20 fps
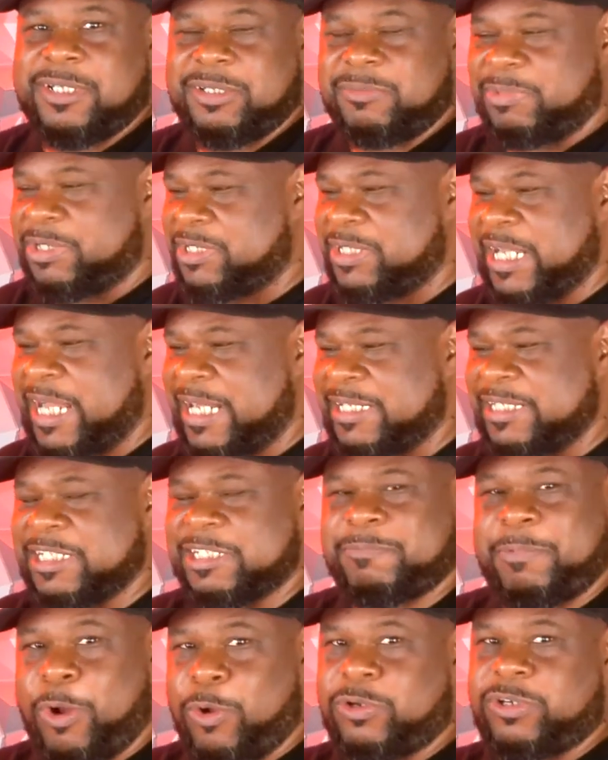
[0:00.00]
But you got this
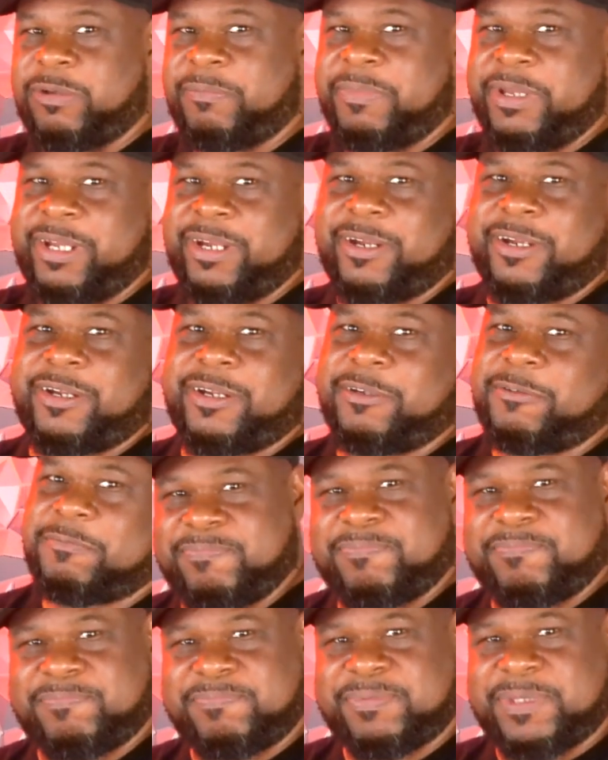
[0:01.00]
polar bear
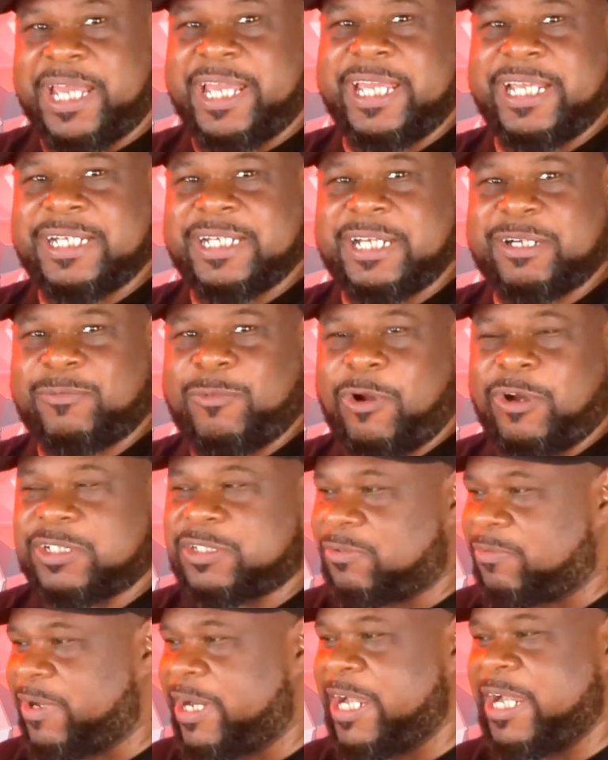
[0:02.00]
thing that walks
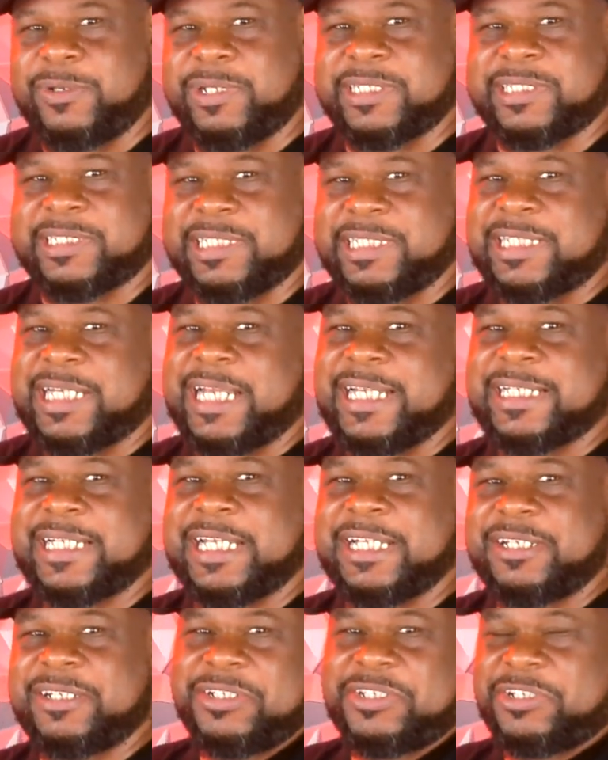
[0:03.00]
around. It seems like
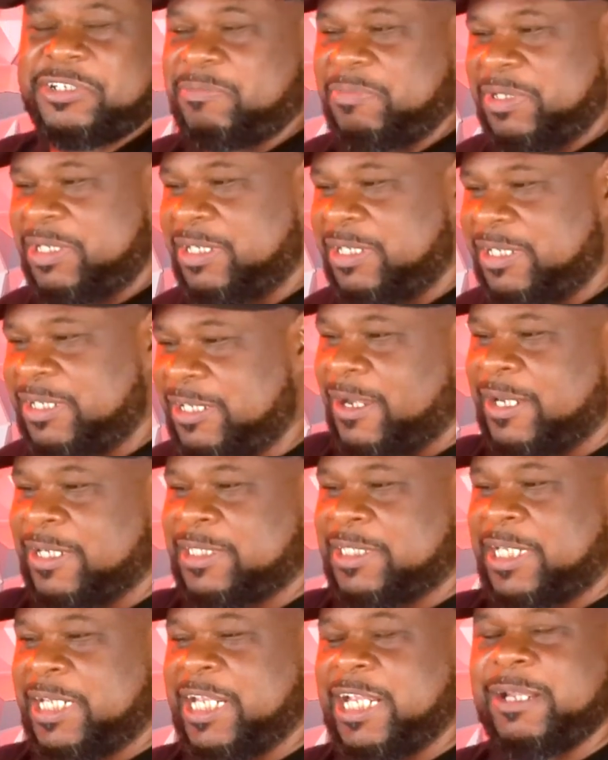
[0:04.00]
they should be a
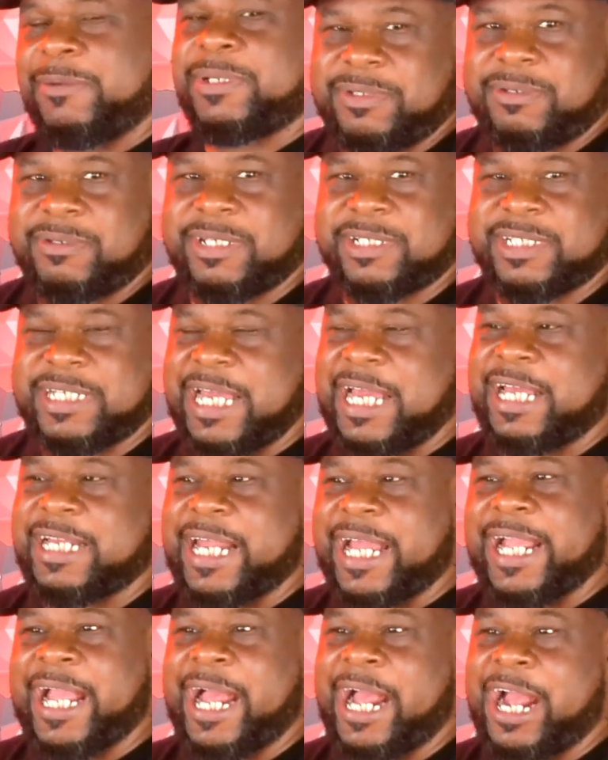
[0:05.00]
team that's not,
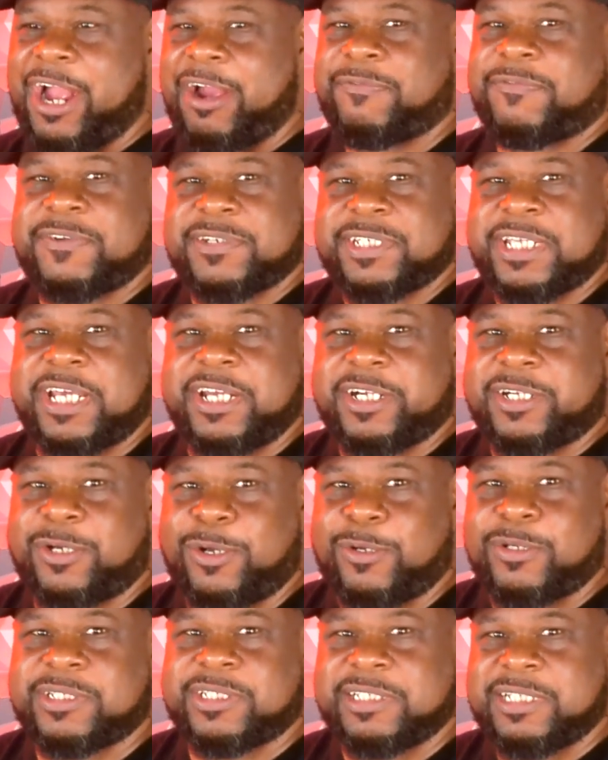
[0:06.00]
like, hired for Santa
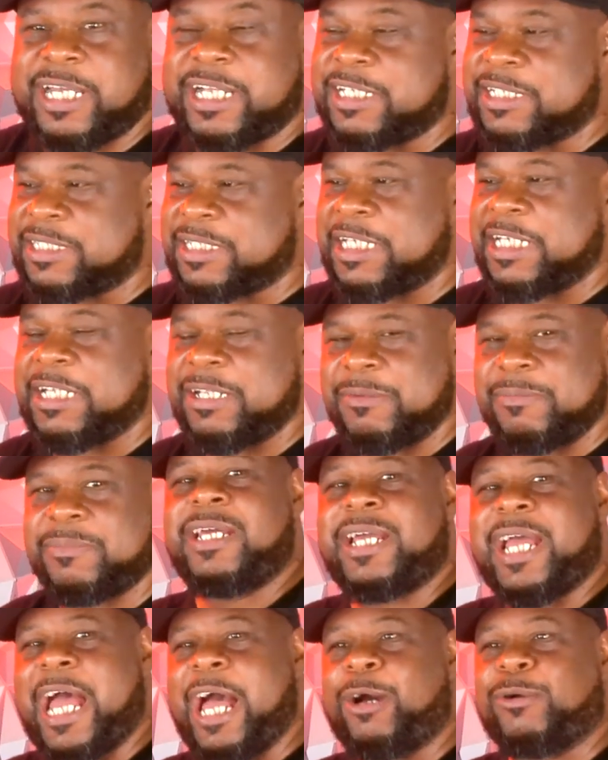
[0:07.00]
Claus. It seems like a team
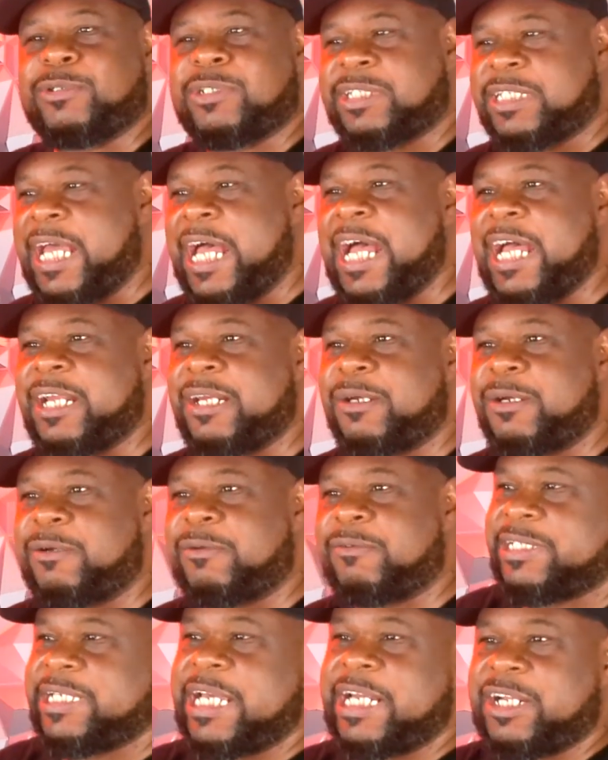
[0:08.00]
outside
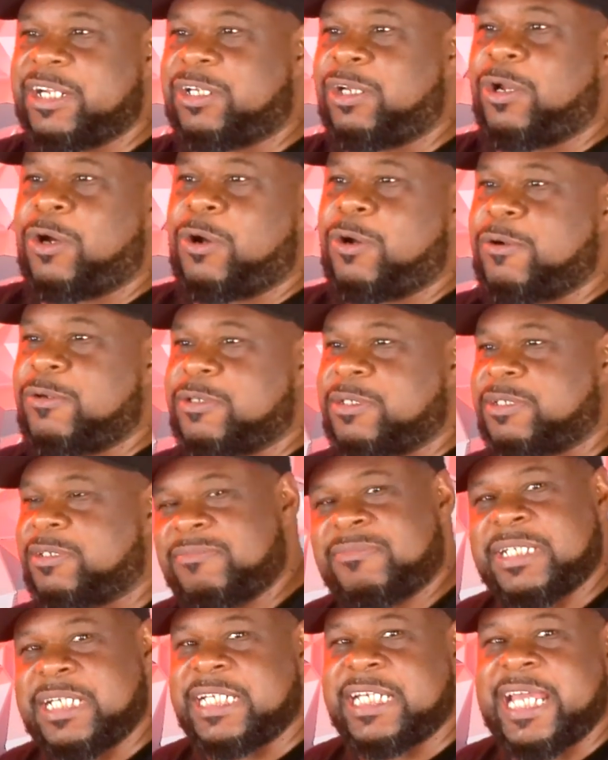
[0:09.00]
of Santa Claus
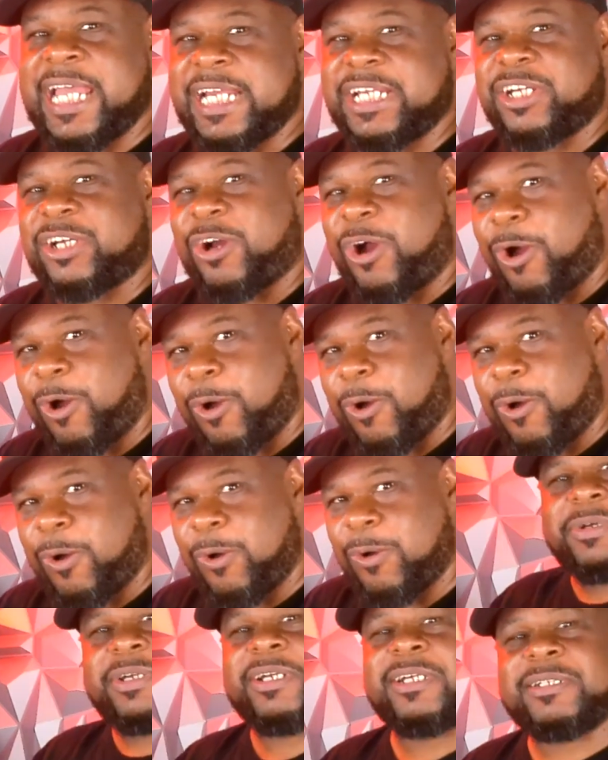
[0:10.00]
that they had to
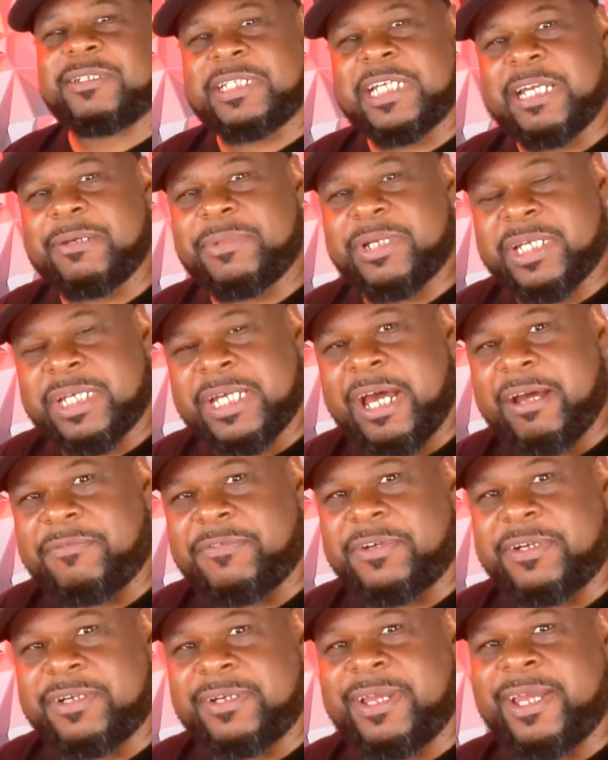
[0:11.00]
call, put a team
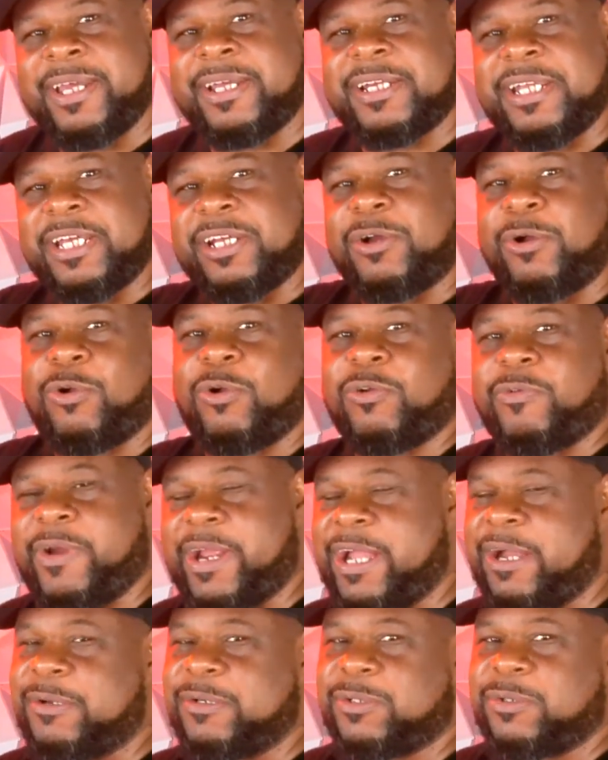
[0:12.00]
together, and they go
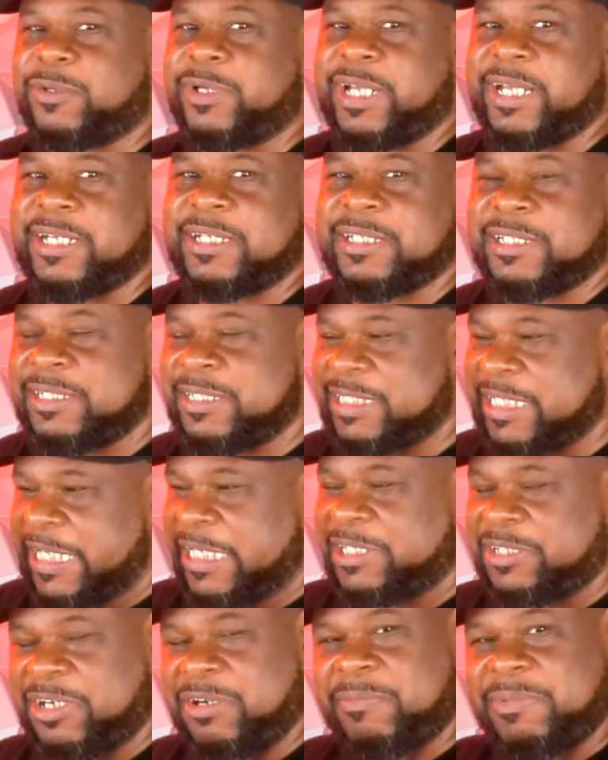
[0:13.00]
around doing that. They
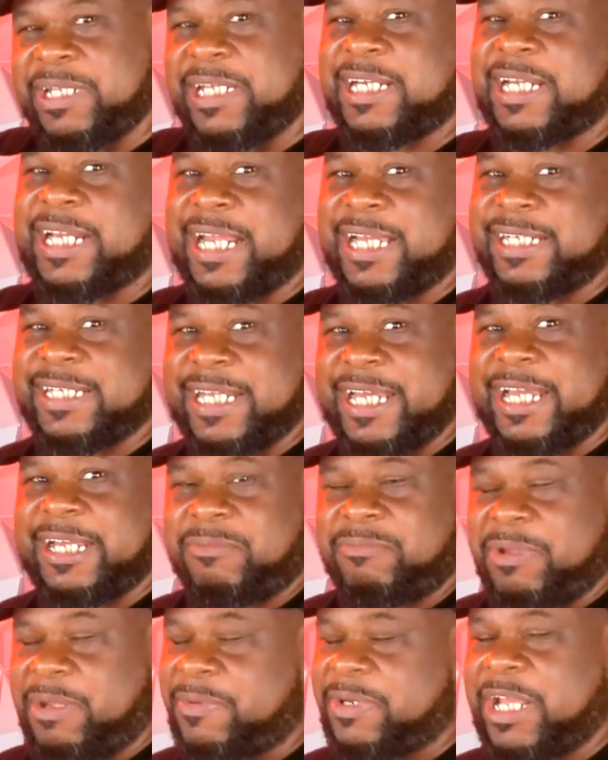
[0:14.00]
should have did it like that.
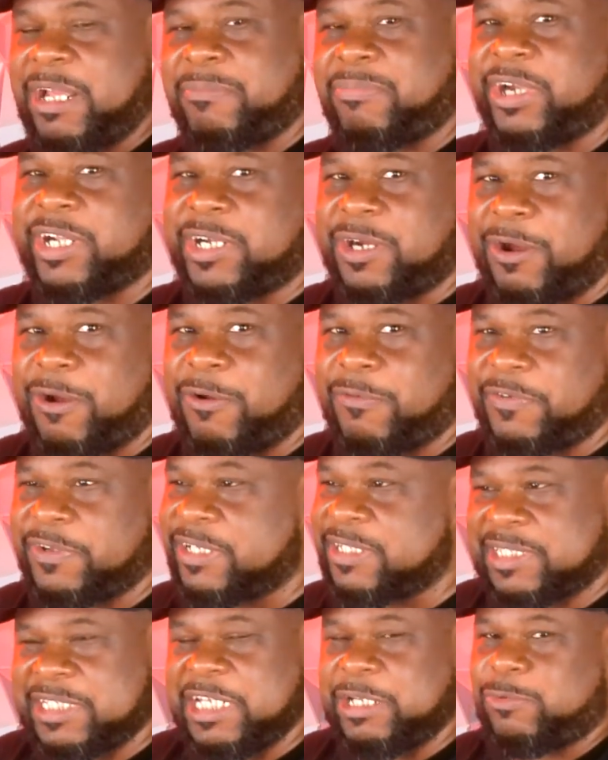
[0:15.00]
Maybe they'll break it off in
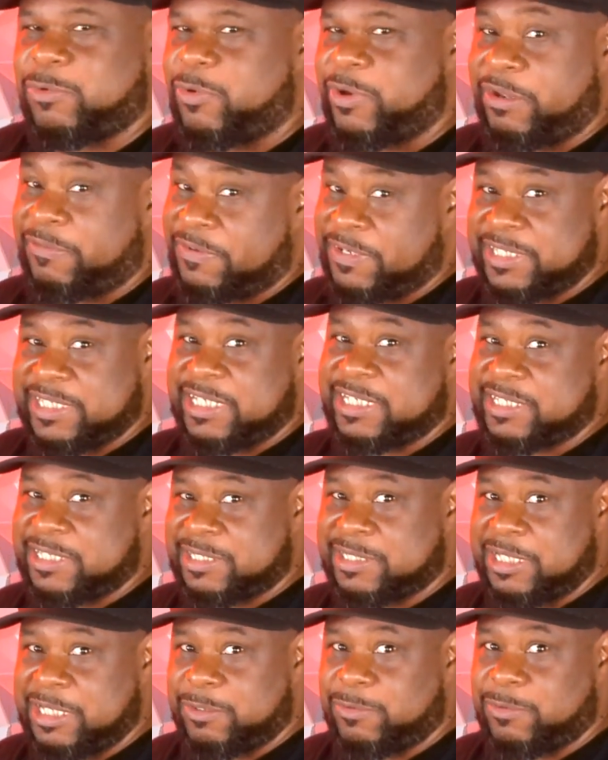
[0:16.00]
the sequel. If it is a
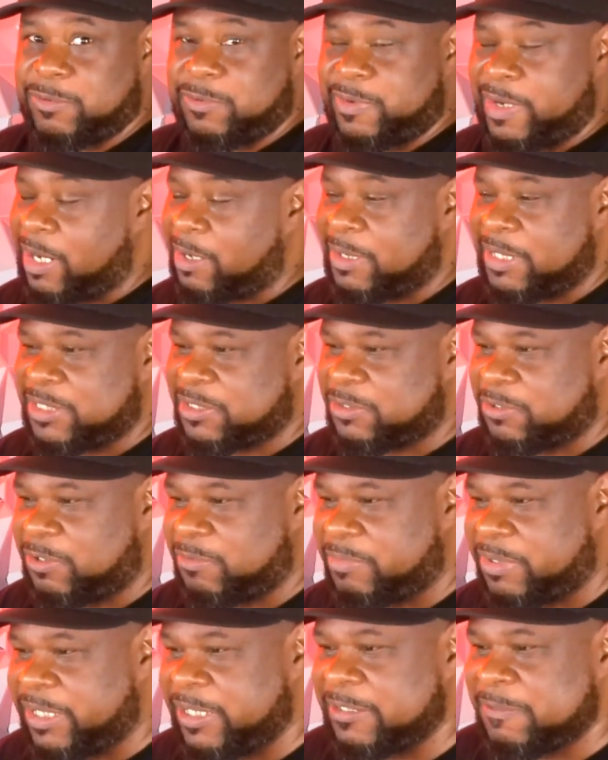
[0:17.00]
sequel, I'm not sure,
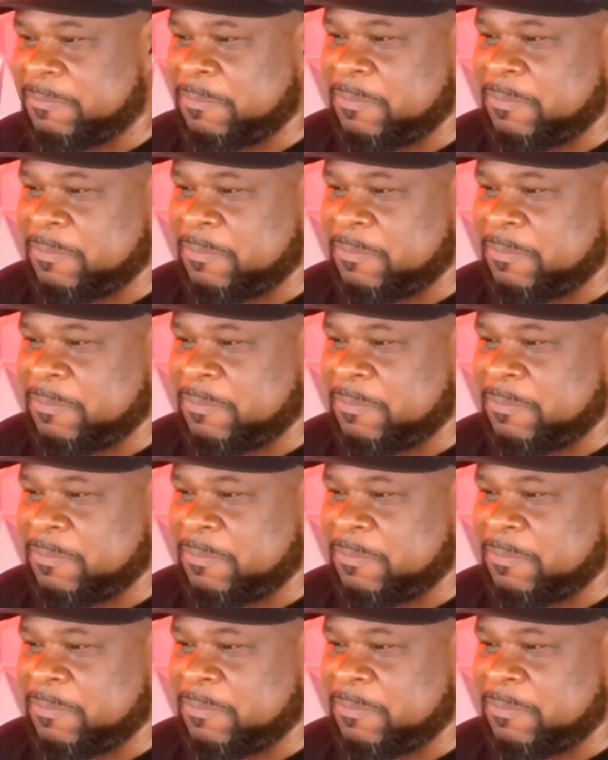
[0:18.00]
but